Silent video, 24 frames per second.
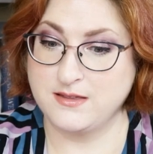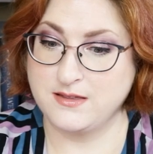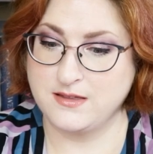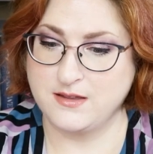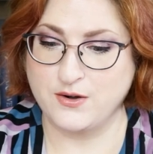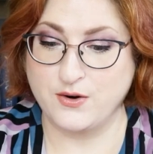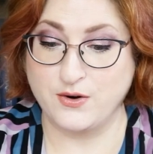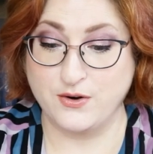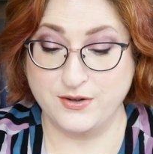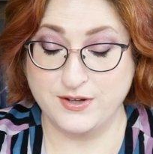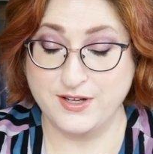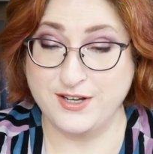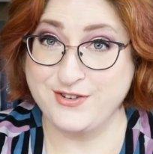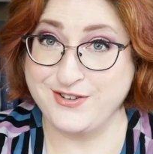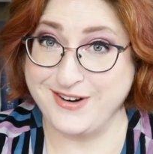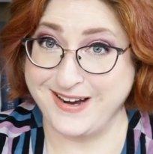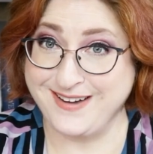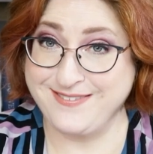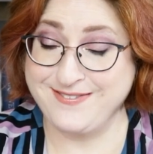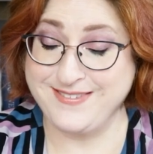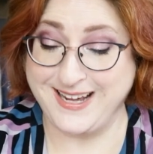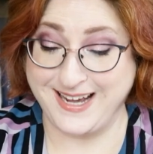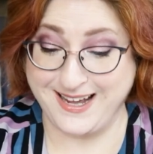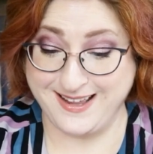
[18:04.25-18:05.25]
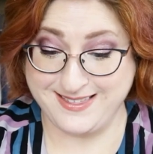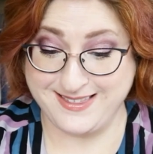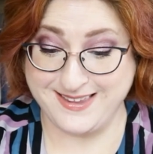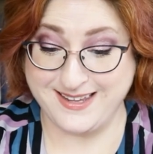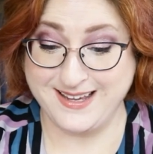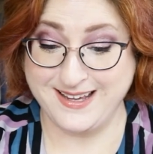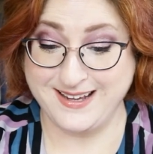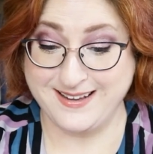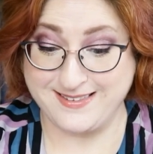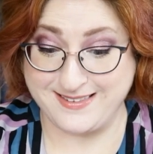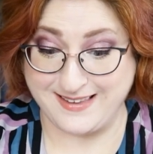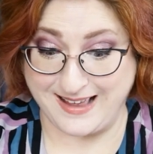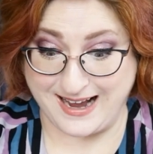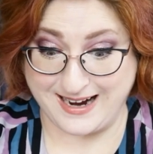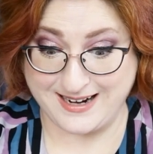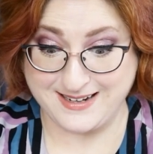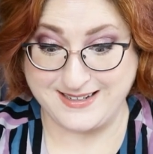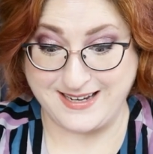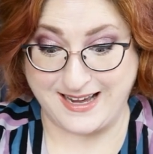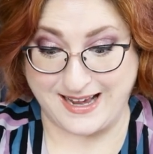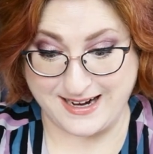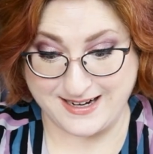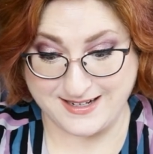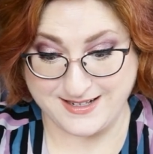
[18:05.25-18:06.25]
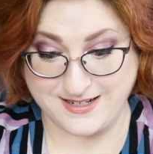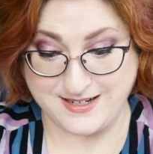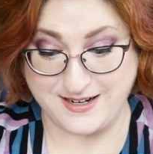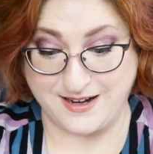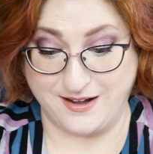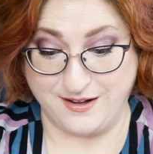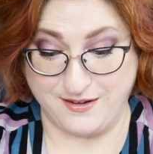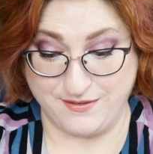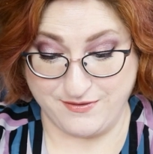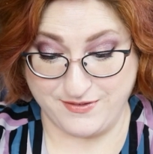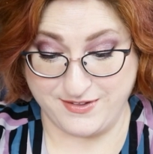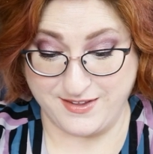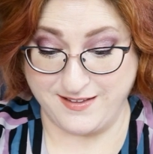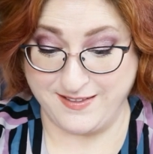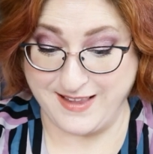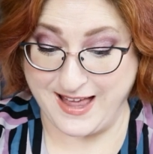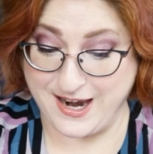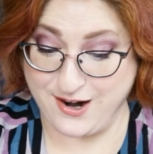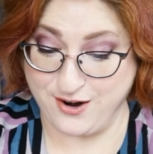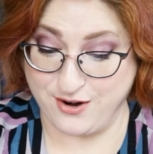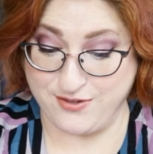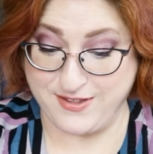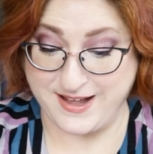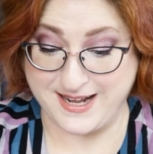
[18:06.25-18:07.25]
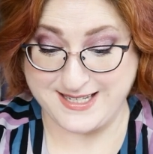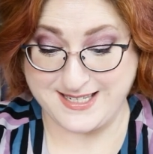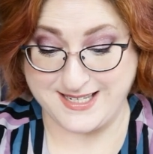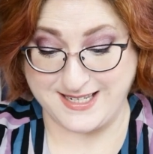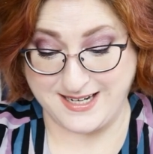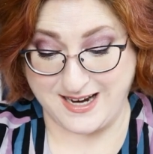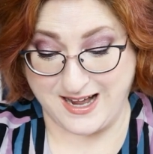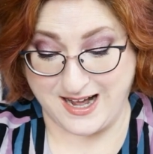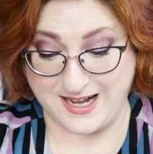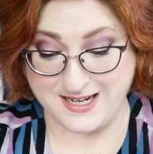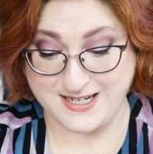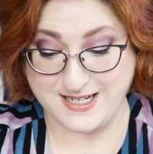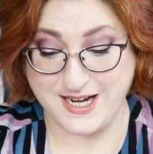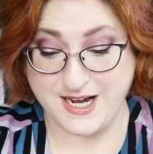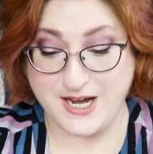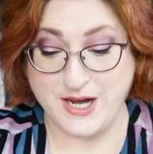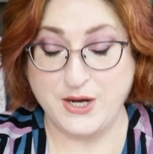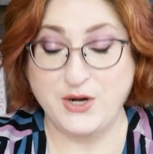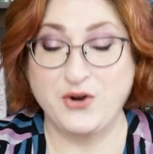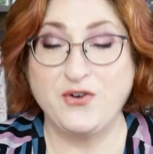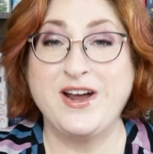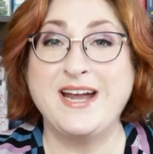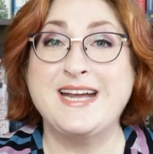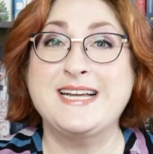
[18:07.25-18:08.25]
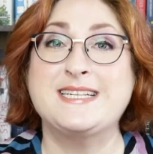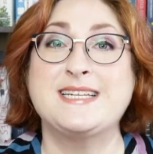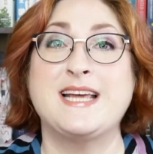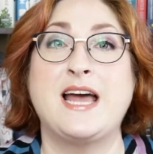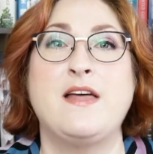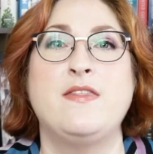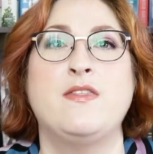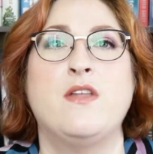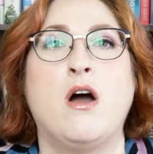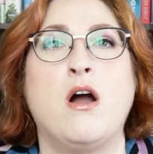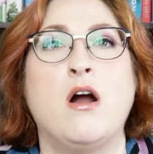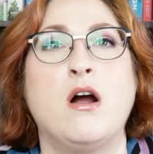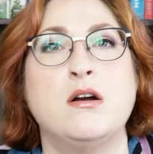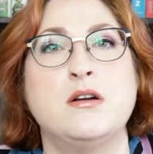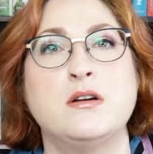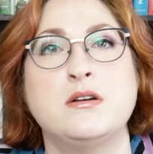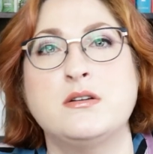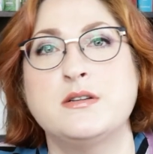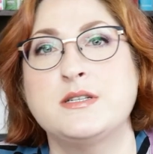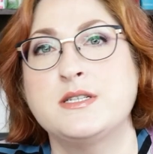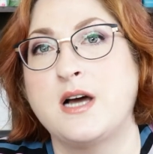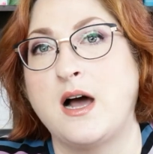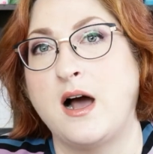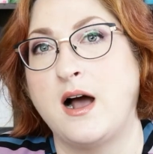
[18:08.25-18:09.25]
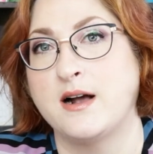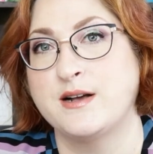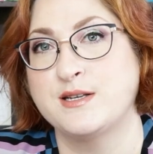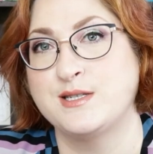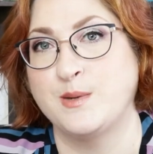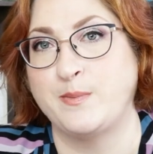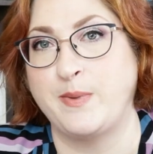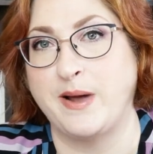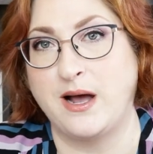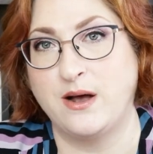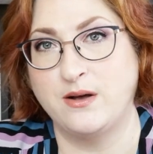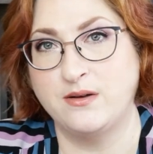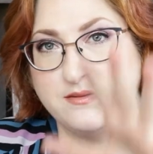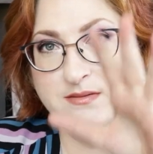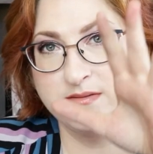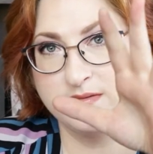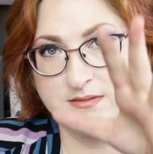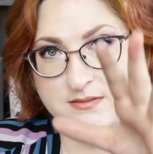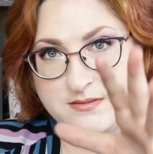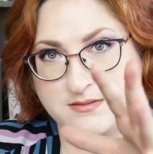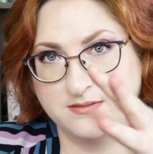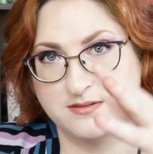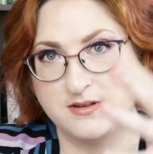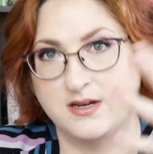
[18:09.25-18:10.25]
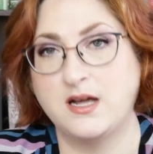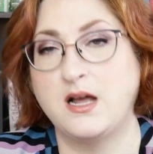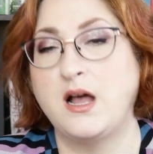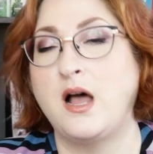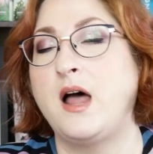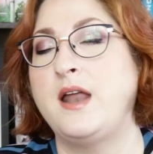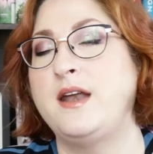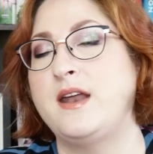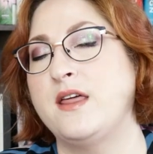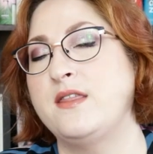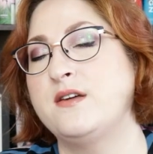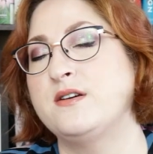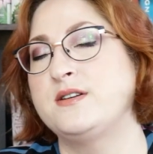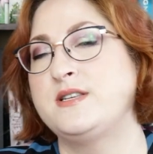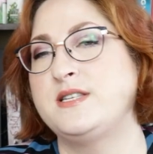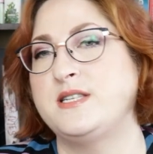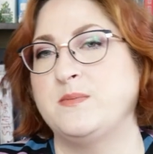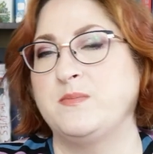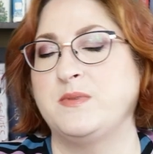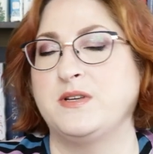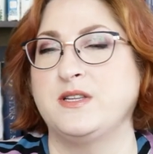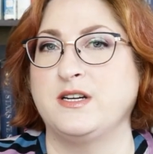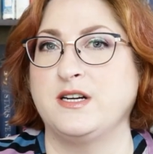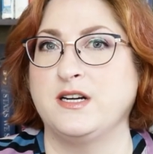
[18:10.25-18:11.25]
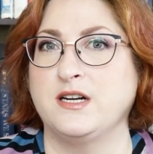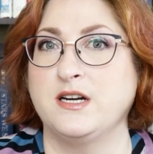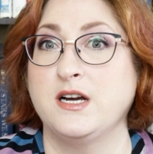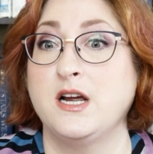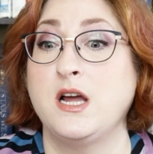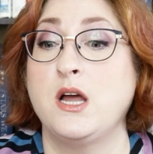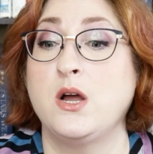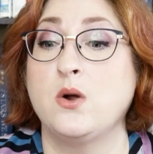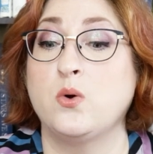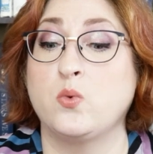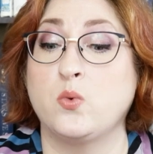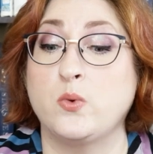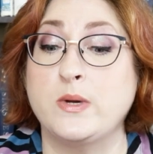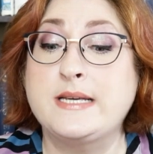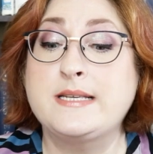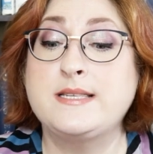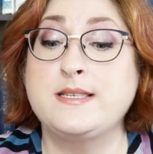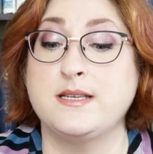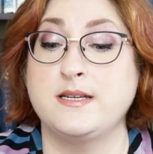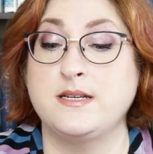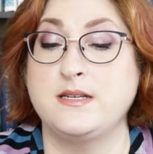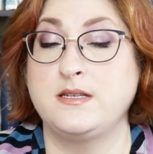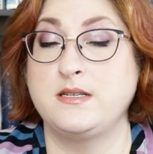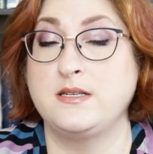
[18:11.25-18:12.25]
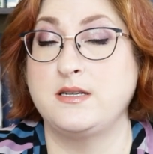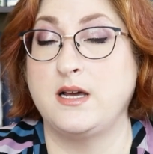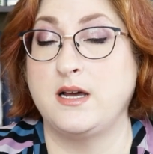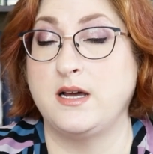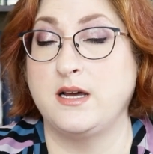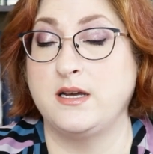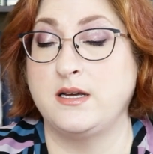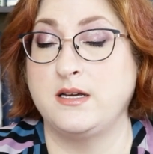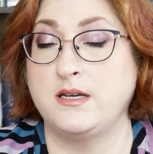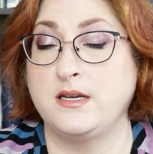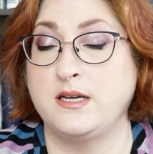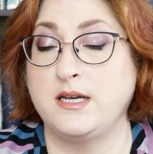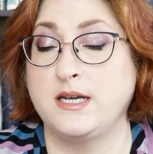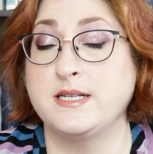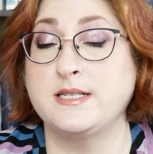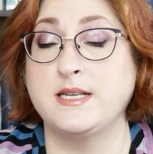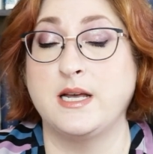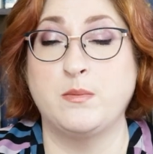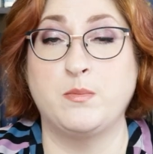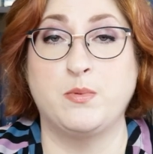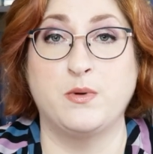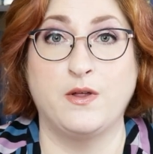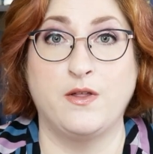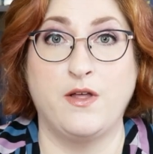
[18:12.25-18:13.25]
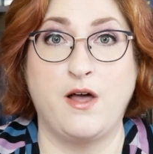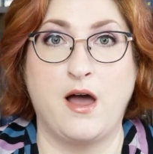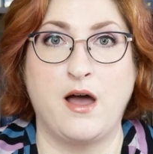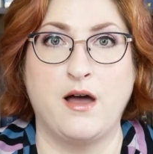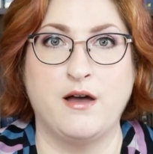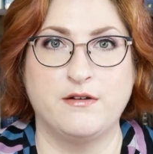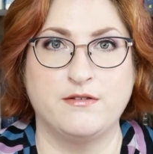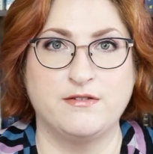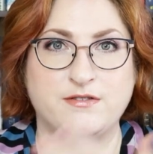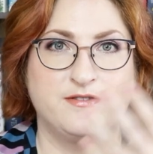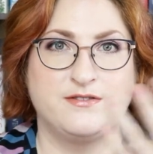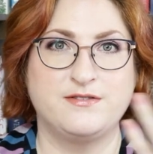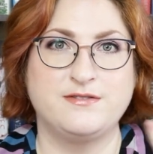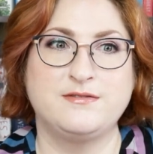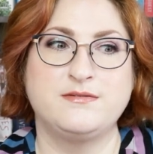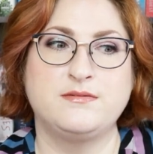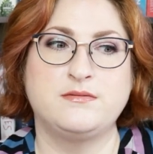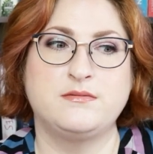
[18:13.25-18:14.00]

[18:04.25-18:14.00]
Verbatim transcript: The early draft had the exact text of the letter. That's not great. And the article talks about another similar recent uh, example of